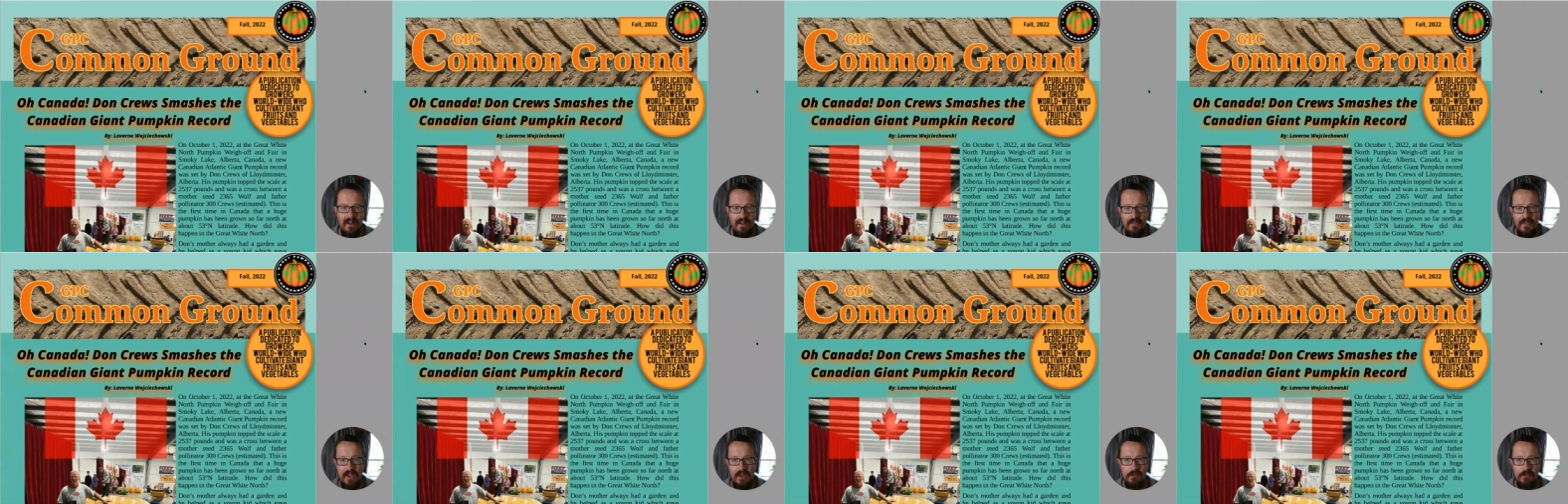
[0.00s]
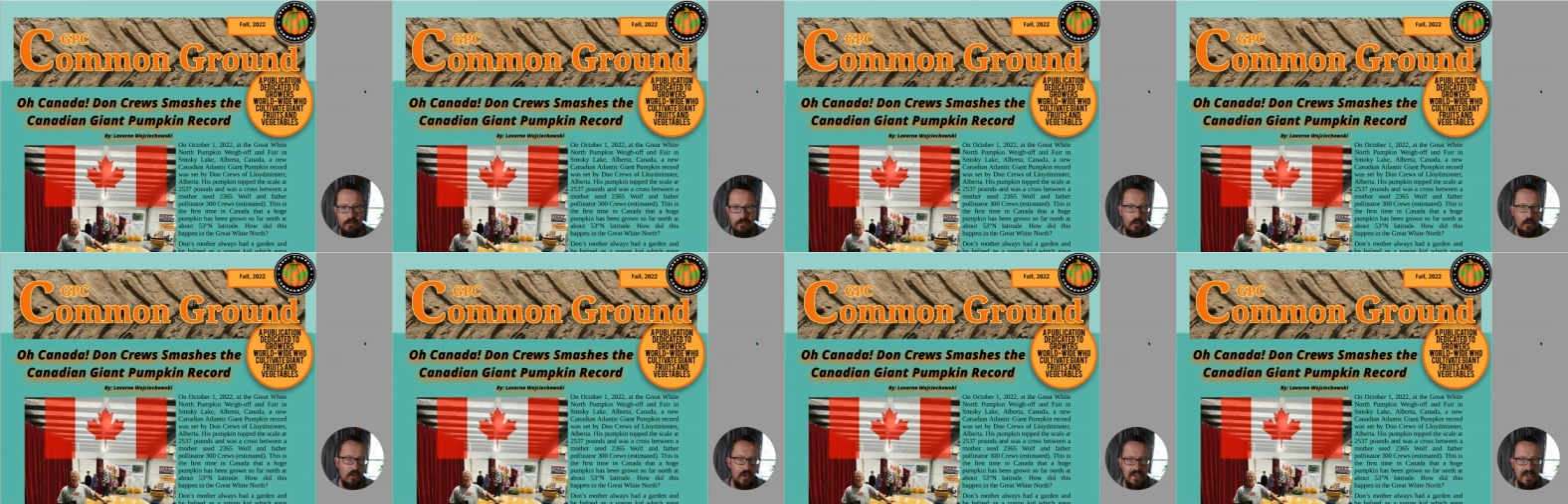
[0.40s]
Their
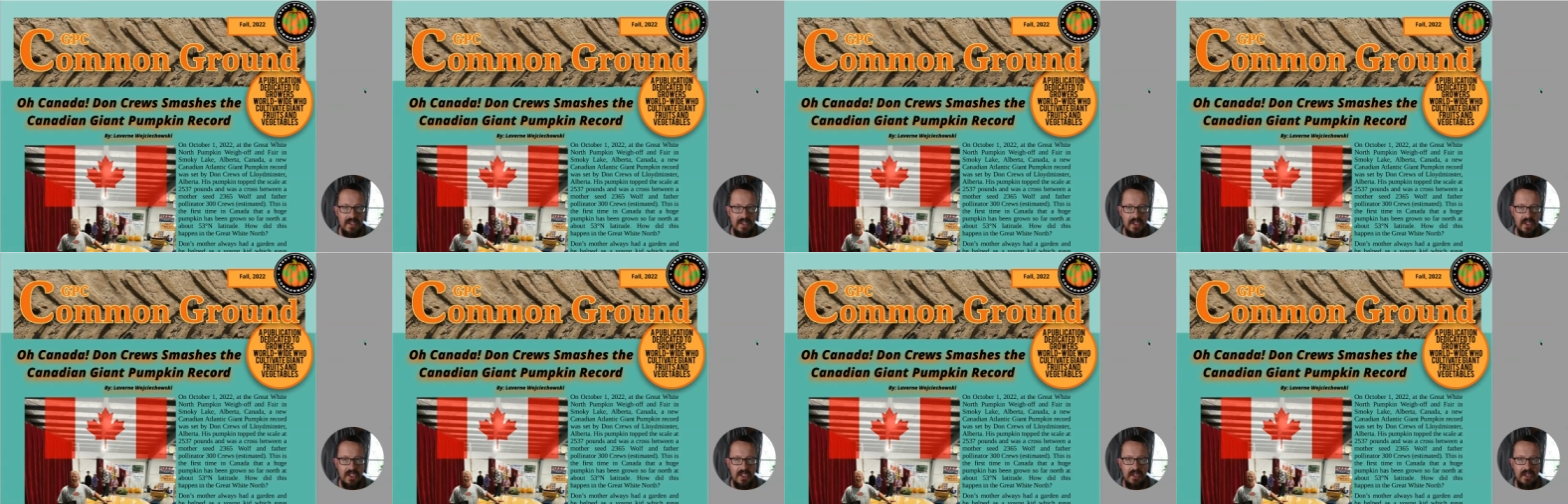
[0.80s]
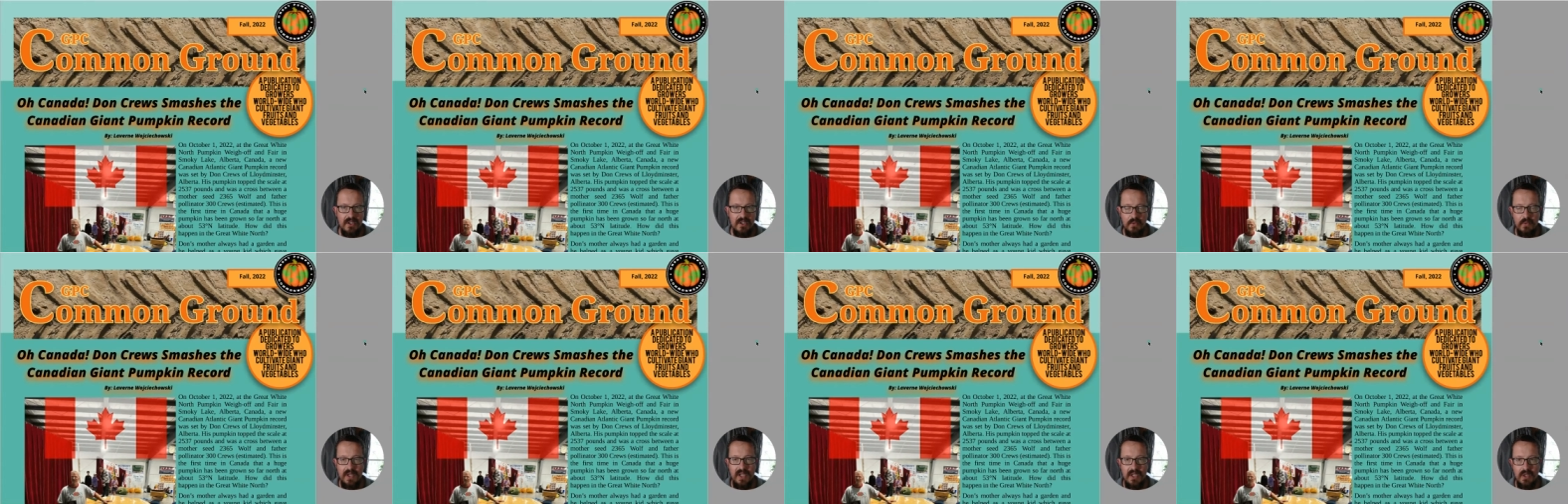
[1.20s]
fall edition
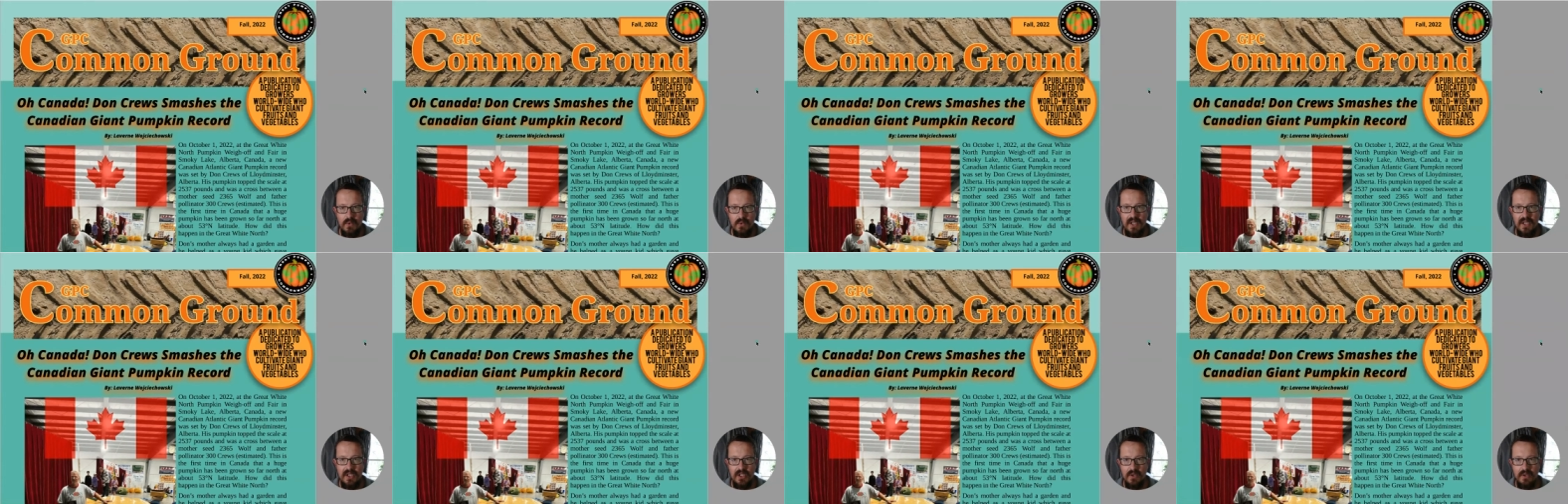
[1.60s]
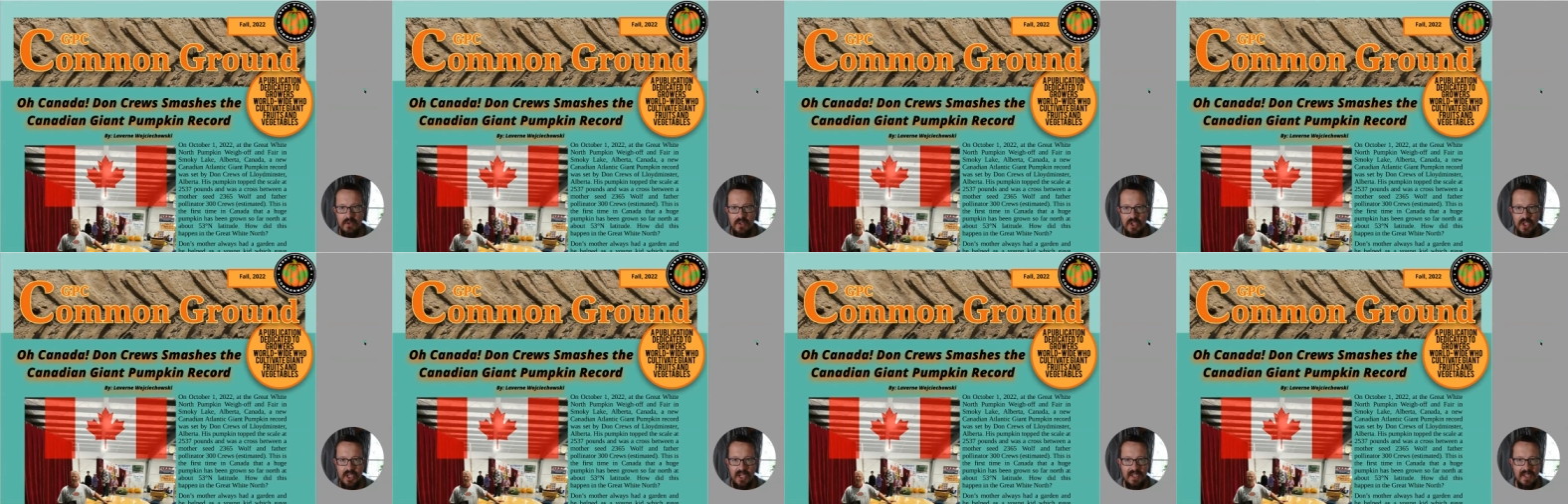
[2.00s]
2022
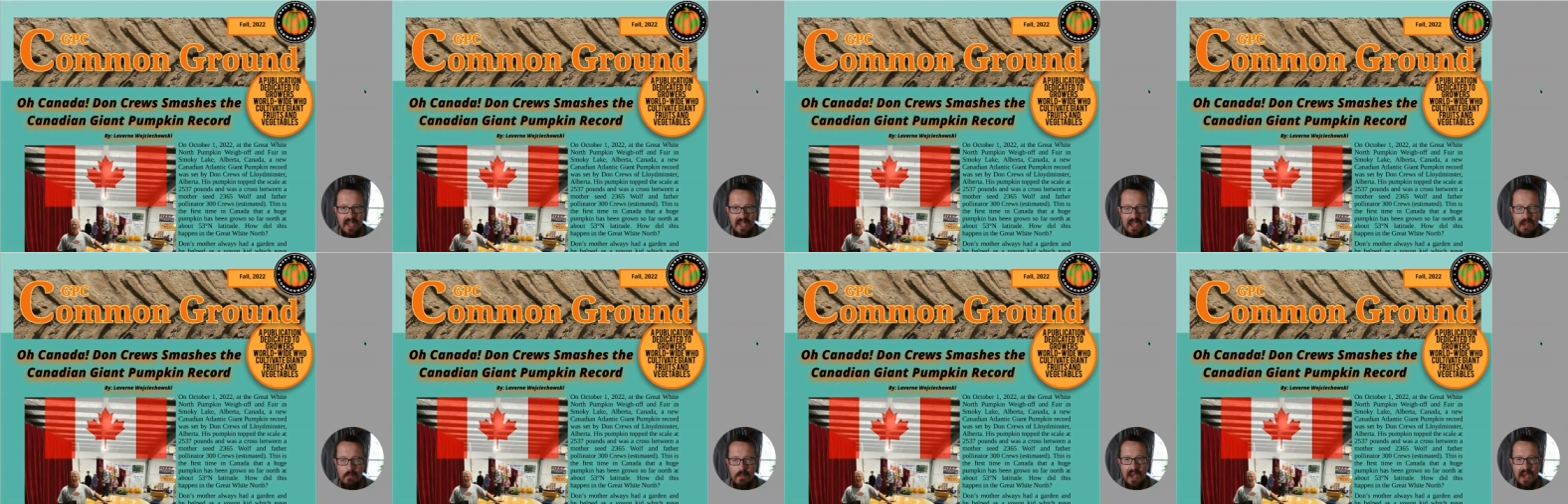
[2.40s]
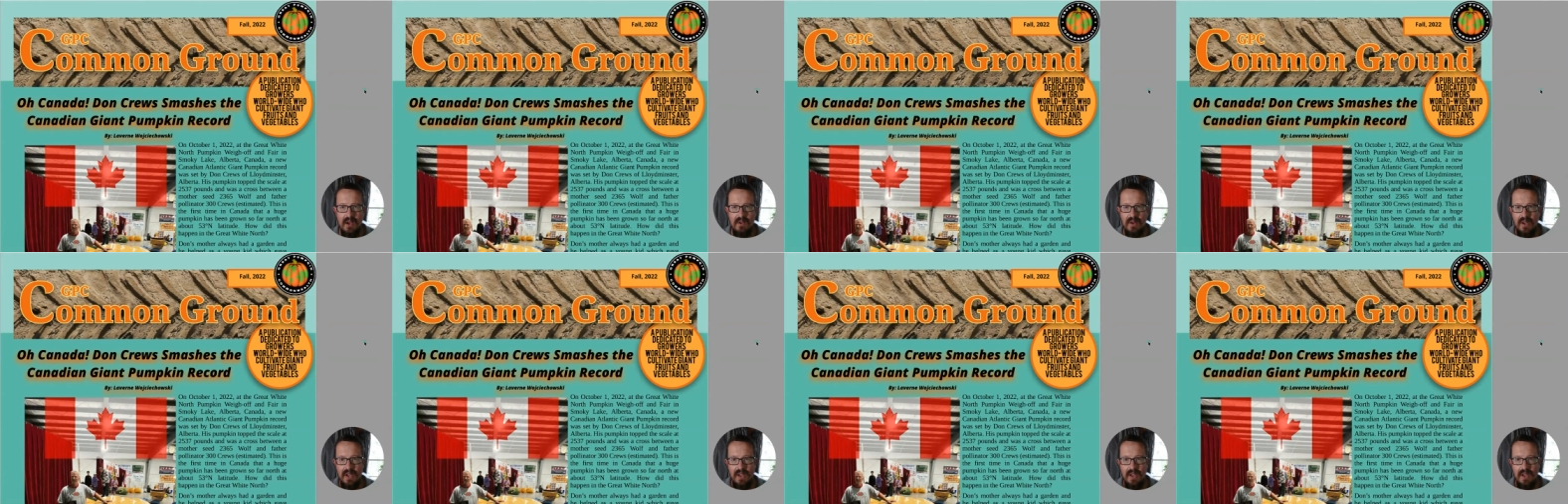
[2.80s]
just came out